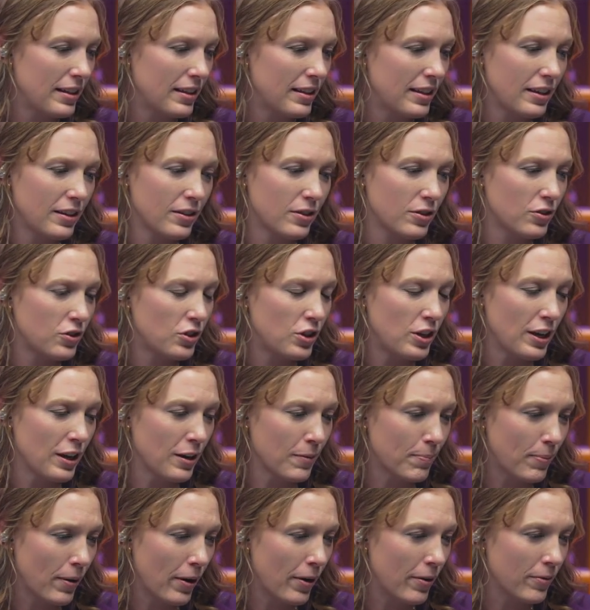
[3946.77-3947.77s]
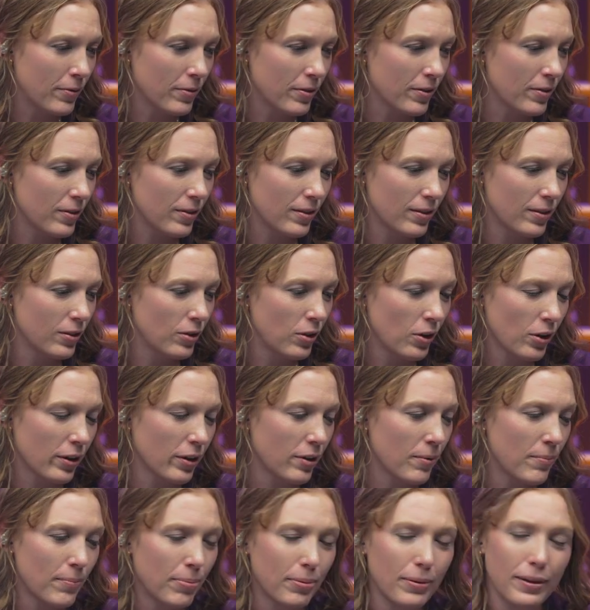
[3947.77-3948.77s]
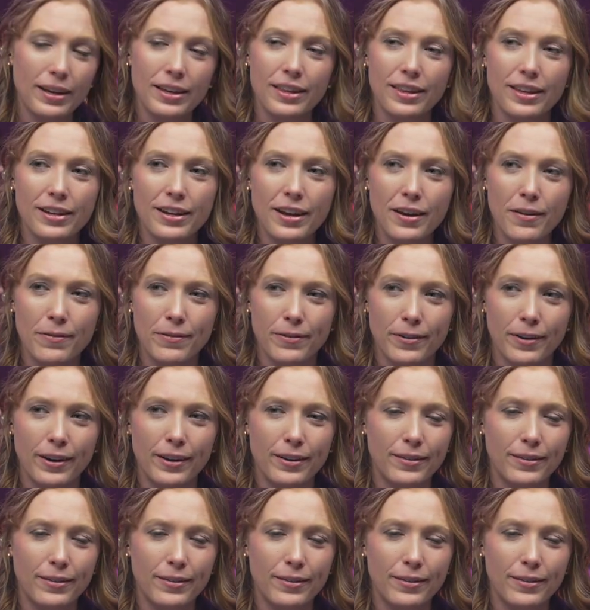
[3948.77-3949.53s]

these cheekbones look completely different,